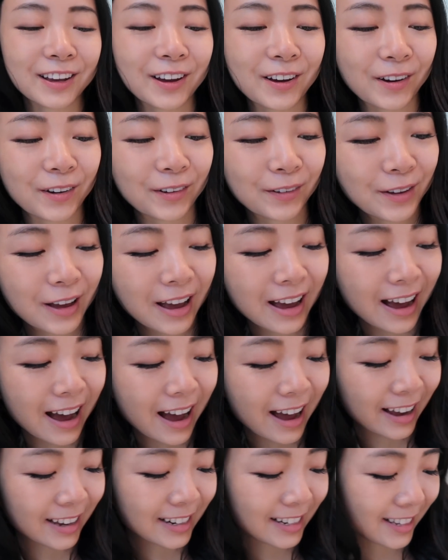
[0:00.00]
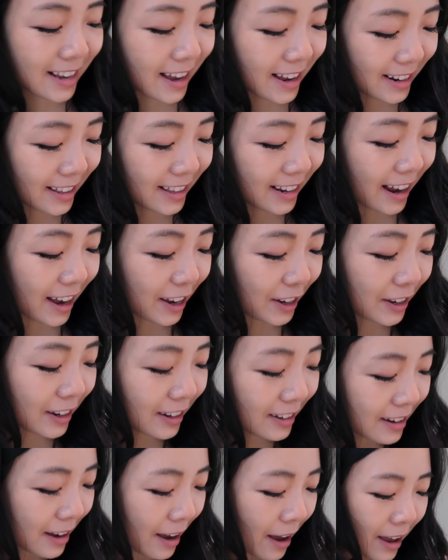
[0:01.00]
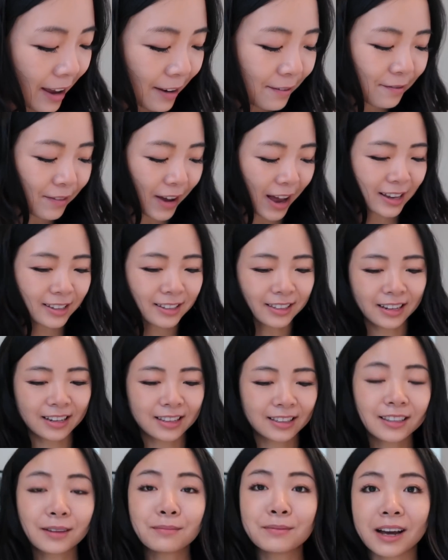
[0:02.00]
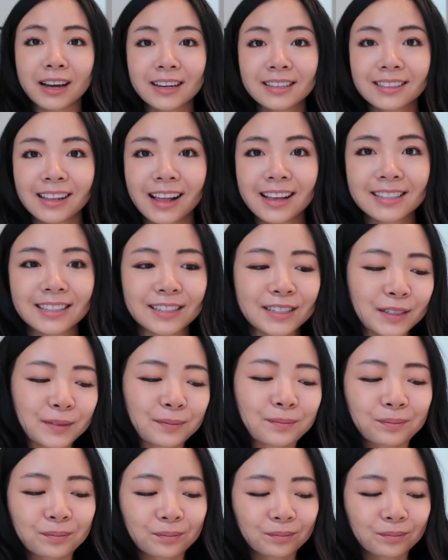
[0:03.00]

So I decided that I could invest in some nice glasses.